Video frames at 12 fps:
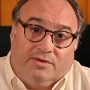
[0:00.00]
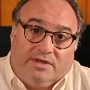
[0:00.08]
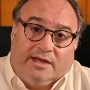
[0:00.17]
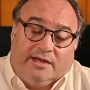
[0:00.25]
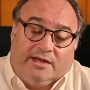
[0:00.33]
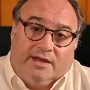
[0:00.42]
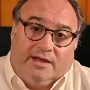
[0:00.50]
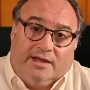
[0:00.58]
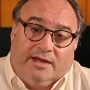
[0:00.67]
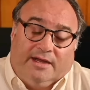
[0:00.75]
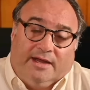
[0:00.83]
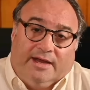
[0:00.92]
And
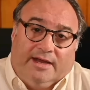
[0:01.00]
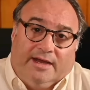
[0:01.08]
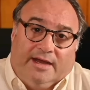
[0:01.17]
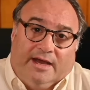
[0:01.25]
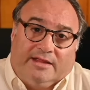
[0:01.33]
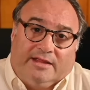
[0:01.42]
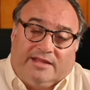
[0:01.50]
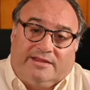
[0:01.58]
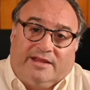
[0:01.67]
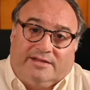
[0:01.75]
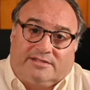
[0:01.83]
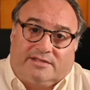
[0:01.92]
I
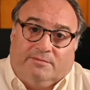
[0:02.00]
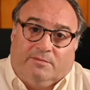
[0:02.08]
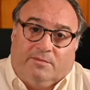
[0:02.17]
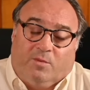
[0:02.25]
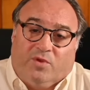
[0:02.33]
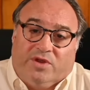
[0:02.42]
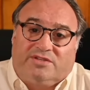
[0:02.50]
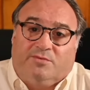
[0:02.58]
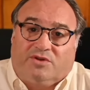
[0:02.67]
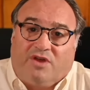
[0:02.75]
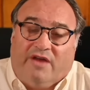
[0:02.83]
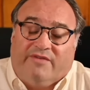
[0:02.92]
think there's some
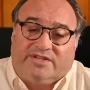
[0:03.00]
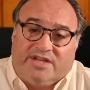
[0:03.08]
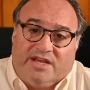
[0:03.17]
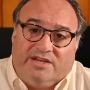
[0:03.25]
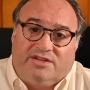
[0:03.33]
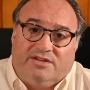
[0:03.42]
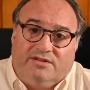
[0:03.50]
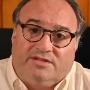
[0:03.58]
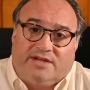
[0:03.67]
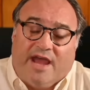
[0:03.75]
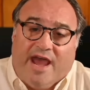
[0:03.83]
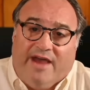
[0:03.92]
reasonable conversation
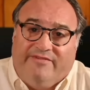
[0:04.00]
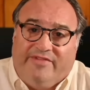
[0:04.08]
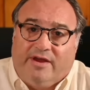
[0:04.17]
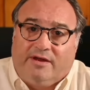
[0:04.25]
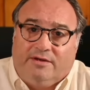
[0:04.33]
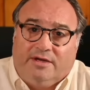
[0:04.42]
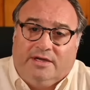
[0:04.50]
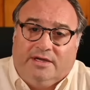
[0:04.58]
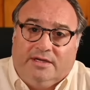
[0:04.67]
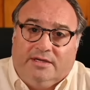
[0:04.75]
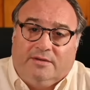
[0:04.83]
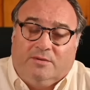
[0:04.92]
to have there,
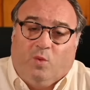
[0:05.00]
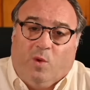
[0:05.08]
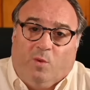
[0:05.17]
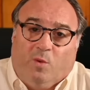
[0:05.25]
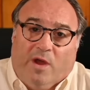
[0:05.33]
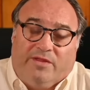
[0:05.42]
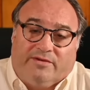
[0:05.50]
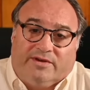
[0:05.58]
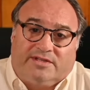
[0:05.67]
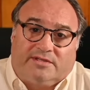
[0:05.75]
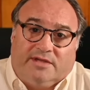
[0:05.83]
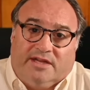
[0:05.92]
whether
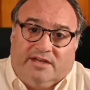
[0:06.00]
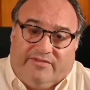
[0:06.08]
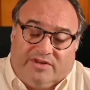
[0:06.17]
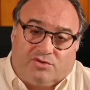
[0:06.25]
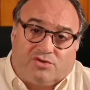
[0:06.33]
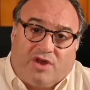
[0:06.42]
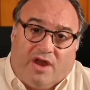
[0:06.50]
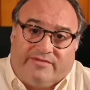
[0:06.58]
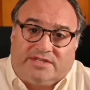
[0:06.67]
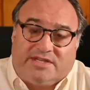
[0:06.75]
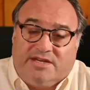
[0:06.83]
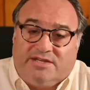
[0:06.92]
it's individual
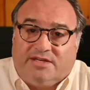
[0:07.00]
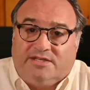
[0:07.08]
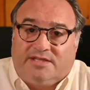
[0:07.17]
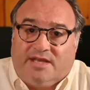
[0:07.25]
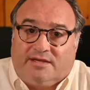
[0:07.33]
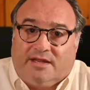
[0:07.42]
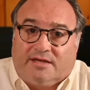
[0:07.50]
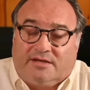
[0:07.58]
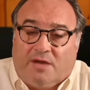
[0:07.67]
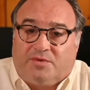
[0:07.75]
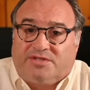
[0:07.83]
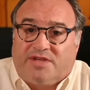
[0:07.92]
conversations that, that
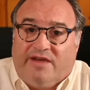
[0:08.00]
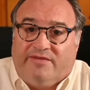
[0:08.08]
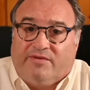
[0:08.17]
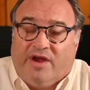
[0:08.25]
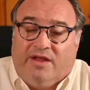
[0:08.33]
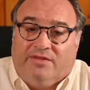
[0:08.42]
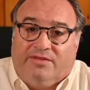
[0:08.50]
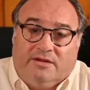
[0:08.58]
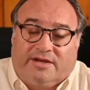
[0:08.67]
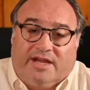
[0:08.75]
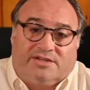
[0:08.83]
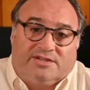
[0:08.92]
couples have around
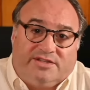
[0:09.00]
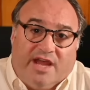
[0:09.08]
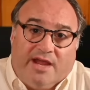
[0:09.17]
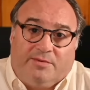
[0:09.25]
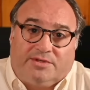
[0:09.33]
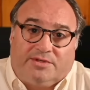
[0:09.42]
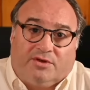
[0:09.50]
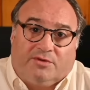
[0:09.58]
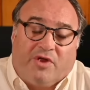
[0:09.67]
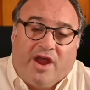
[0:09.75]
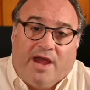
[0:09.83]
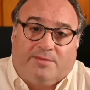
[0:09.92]
their kitchen tables
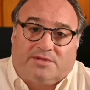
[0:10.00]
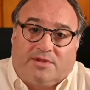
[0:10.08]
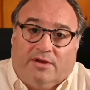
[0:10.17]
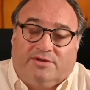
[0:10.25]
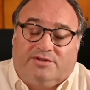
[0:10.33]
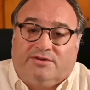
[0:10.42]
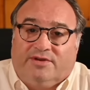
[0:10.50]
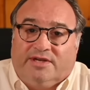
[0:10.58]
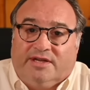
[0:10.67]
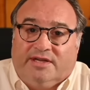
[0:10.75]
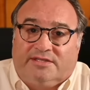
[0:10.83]
or perhaps larger in,